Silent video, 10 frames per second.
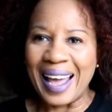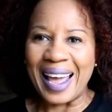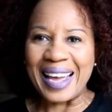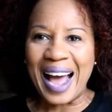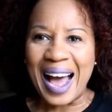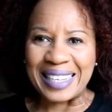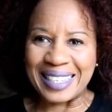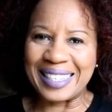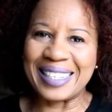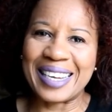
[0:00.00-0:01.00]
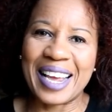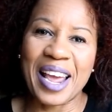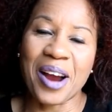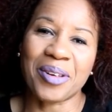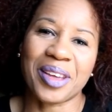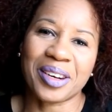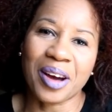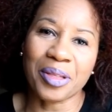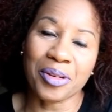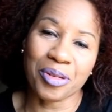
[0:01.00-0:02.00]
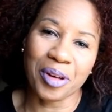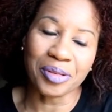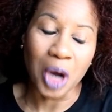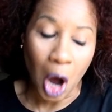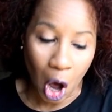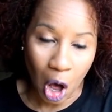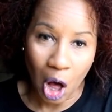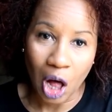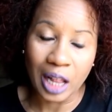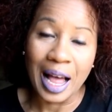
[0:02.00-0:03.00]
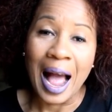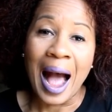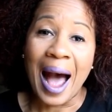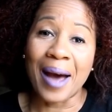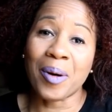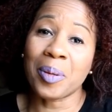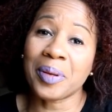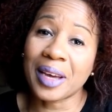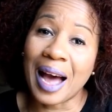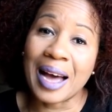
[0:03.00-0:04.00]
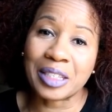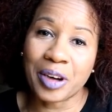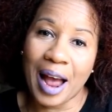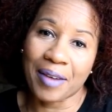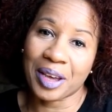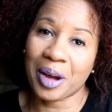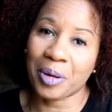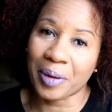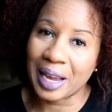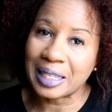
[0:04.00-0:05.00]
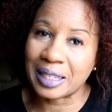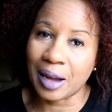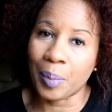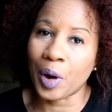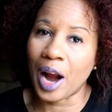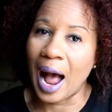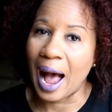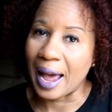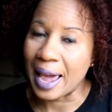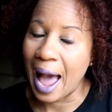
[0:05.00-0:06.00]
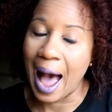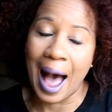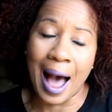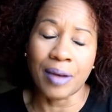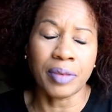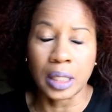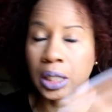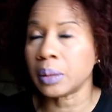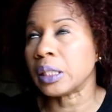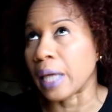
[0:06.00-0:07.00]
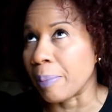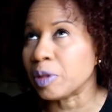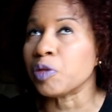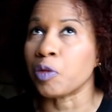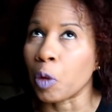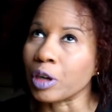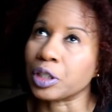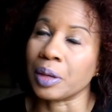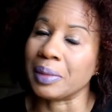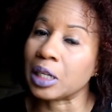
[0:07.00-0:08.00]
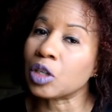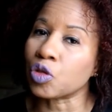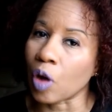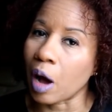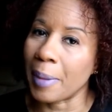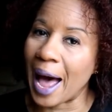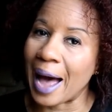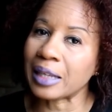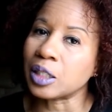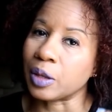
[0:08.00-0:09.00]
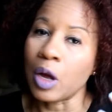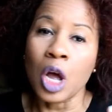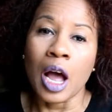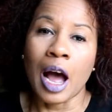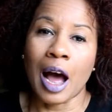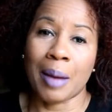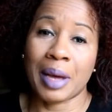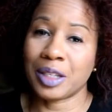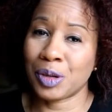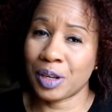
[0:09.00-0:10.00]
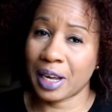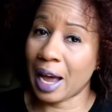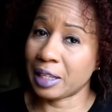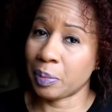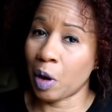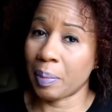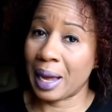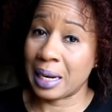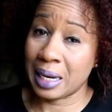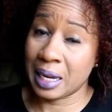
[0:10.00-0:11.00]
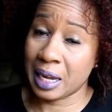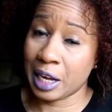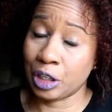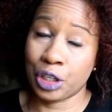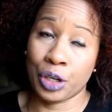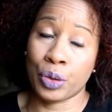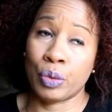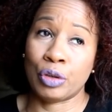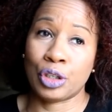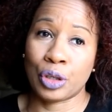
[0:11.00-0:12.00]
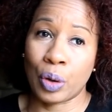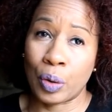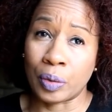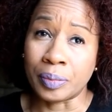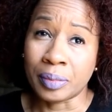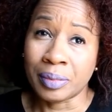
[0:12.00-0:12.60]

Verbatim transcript: Hey guys, it's Nikki here with another thrift haul. I hope you guys are having a great summer. I have, except for some little drawbacks. Um, I told you guys about my knee issues, so